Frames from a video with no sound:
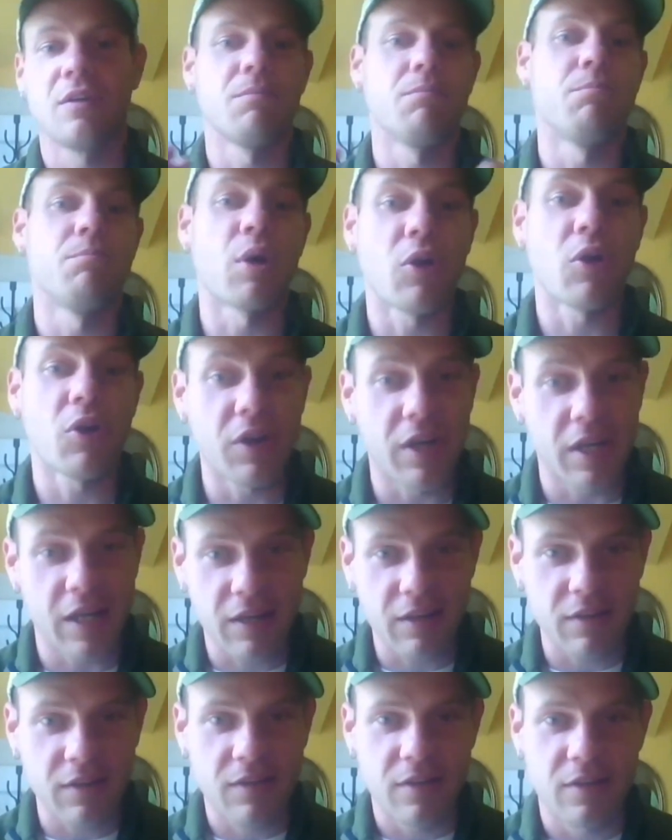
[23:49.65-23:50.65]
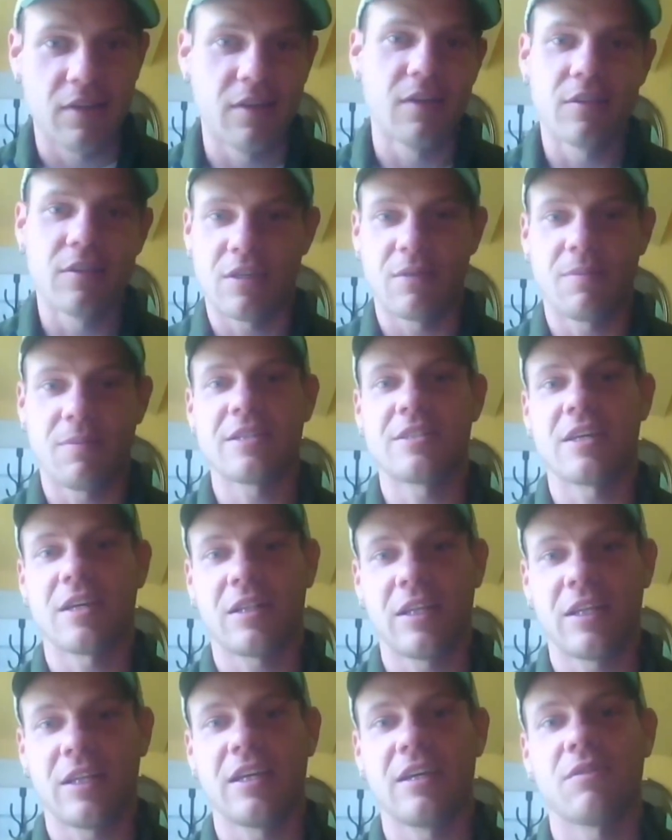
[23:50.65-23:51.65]
burning to
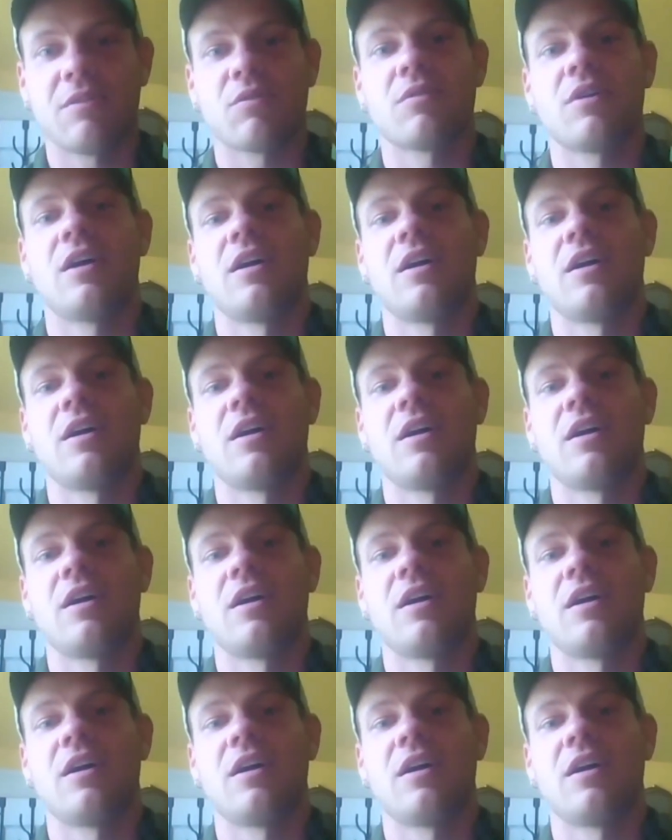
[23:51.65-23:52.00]
basically